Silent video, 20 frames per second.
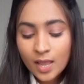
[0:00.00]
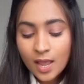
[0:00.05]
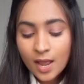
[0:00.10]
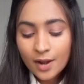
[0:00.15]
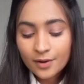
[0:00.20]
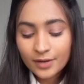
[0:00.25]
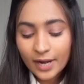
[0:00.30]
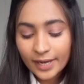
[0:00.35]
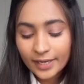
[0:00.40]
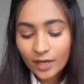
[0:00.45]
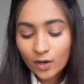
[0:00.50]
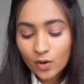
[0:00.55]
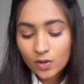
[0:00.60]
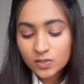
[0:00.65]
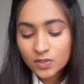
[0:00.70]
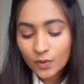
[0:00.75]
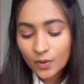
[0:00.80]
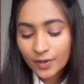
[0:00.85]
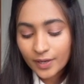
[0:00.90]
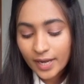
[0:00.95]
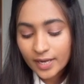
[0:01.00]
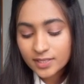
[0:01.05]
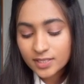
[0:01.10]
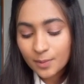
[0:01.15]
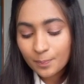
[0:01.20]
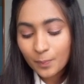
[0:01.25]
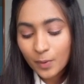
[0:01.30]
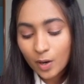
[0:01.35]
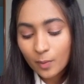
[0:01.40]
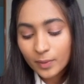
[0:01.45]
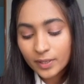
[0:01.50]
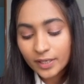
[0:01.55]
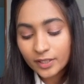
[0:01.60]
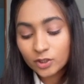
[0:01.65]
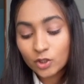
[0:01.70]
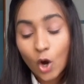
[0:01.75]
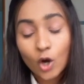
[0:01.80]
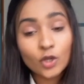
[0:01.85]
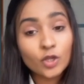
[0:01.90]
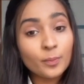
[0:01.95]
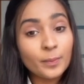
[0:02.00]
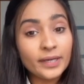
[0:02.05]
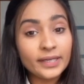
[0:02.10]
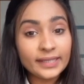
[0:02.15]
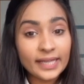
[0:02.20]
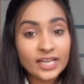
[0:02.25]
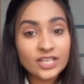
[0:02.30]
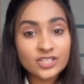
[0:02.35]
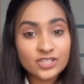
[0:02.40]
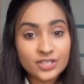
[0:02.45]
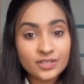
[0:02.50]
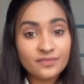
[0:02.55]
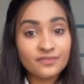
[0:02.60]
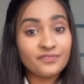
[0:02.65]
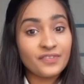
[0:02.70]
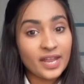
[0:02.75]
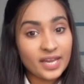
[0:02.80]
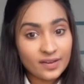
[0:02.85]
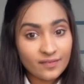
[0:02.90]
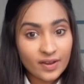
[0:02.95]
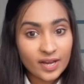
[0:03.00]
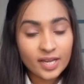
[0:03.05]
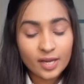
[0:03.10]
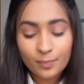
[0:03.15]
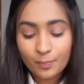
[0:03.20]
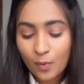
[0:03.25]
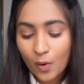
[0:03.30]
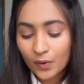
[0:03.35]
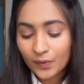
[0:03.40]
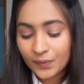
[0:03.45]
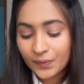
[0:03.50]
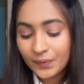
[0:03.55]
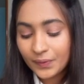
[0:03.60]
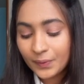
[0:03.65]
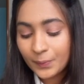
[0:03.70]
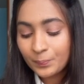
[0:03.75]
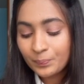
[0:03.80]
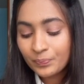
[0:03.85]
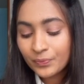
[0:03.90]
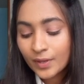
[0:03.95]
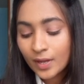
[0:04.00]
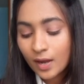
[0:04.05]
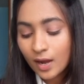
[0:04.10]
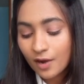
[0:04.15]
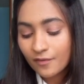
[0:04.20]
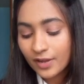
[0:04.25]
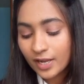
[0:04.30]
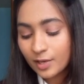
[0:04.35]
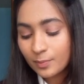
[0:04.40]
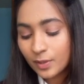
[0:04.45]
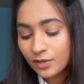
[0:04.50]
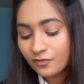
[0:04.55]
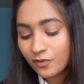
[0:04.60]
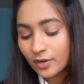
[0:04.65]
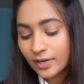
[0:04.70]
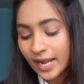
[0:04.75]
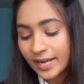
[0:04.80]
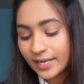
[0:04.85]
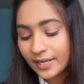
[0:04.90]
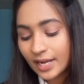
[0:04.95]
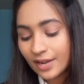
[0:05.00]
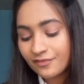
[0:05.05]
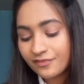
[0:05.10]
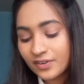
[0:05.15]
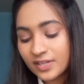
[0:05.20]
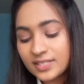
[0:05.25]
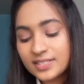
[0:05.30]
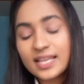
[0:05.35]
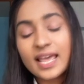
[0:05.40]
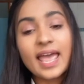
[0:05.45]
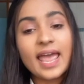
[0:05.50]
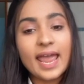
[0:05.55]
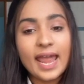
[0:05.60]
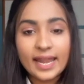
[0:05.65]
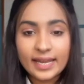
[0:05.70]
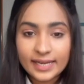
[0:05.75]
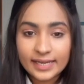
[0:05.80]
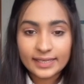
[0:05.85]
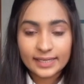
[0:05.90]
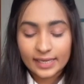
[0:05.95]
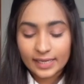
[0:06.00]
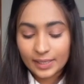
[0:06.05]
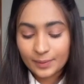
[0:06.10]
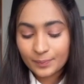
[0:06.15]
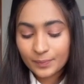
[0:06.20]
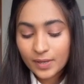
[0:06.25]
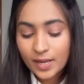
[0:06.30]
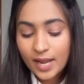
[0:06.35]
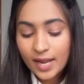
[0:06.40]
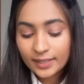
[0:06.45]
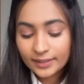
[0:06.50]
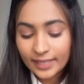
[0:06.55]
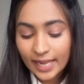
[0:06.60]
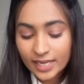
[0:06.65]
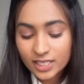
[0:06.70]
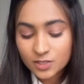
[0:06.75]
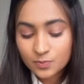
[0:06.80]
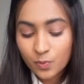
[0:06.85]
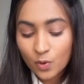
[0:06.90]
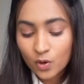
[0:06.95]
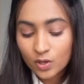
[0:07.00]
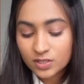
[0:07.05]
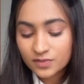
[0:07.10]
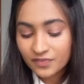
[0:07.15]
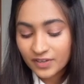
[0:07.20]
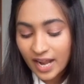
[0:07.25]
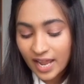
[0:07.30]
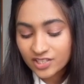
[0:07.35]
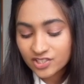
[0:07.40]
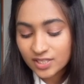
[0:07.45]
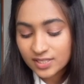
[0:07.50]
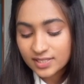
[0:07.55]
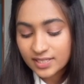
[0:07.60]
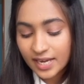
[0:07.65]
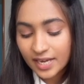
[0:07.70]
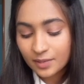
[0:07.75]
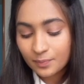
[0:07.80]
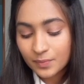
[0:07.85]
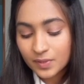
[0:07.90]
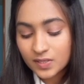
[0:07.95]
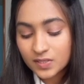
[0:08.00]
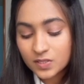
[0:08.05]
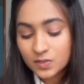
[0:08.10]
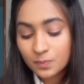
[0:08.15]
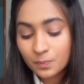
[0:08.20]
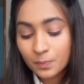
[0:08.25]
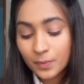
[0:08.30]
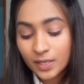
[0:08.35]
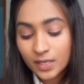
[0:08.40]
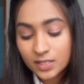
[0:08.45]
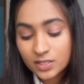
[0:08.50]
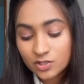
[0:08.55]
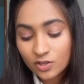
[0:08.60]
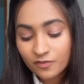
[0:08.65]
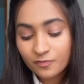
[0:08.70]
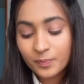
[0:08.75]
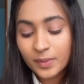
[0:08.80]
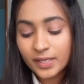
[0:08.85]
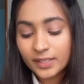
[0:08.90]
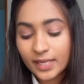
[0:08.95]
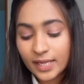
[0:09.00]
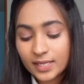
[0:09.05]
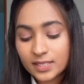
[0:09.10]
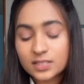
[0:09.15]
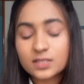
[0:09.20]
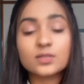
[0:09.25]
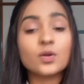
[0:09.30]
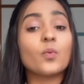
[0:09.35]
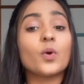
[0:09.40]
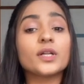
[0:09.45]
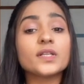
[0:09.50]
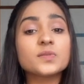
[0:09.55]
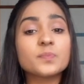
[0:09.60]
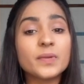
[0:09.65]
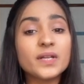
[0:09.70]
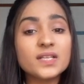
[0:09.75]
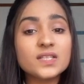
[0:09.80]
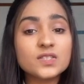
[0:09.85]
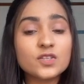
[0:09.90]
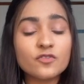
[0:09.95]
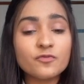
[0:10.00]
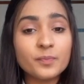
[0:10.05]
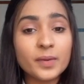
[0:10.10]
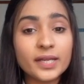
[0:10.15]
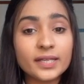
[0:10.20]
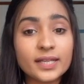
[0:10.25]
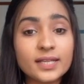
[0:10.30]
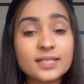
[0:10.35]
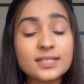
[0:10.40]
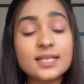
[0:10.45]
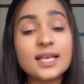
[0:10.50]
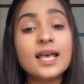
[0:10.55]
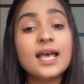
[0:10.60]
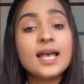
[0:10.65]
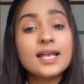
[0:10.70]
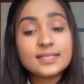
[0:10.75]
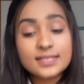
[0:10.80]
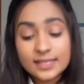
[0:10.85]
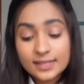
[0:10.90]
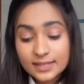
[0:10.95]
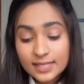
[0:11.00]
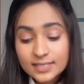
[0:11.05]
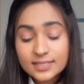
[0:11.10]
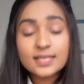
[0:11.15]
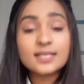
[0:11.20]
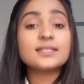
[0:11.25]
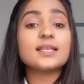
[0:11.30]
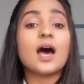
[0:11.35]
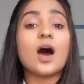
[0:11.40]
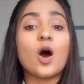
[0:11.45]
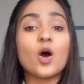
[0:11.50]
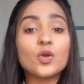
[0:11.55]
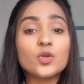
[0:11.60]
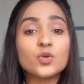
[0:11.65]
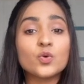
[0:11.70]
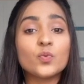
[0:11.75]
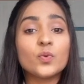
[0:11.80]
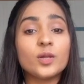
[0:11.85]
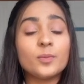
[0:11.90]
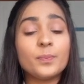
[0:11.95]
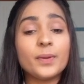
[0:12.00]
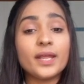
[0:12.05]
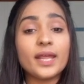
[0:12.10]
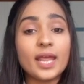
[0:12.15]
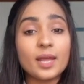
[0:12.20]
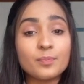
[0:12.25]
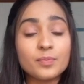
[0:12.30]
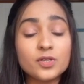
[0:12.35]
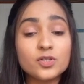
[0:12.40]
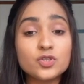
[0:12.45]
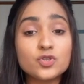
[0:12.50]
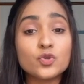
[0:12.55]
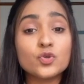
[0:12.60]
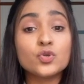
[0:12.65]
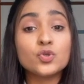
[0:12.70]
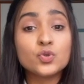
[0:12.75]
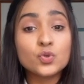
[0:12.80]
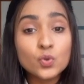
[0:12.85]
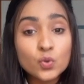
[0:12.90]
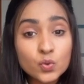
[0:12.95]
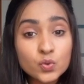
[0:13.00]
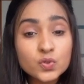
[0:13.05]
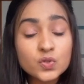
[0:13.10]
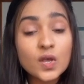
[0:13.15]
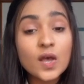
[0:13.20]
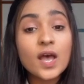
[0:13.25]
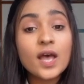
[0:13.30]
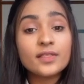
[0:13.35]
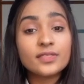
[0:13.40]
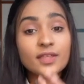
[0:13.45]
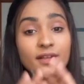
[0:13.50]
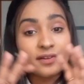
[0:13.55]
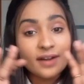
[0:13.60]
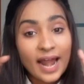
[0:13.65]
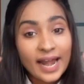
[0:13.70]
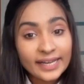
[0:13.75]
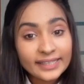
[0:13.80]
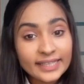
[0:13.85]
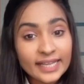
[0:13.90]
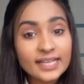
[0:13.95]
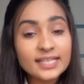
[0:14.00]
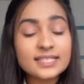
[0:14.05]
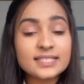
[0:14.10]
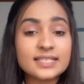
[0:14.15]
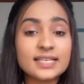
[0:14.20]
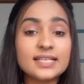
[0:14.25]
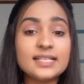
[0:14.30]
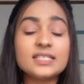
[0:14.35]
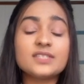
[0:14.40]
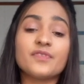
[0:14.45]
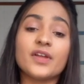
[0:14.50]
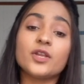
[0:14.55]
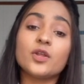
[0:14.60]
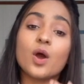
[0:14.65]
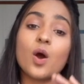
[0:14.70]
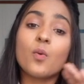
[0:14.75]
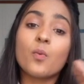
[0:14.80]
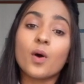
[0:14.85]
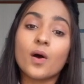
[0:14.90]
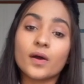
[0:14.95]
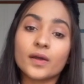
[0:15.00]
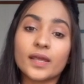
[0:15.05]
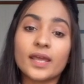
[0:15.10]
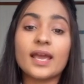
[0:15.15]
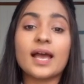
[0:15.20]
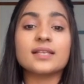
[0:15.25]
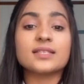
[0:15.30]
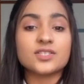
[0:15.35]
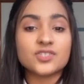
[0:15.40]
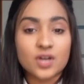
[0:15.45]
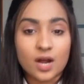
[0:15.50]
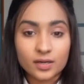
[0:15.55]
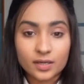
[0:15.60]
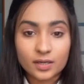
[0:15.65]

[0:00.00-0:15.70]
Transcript: Writing also creates a permanent documentation, very important, available for ready reference anytime. Textbooks, financial statements, minutes of meetings. Now what is minutes of meetings? See, this is how you will be able to use the writing skills when you are working as a chartered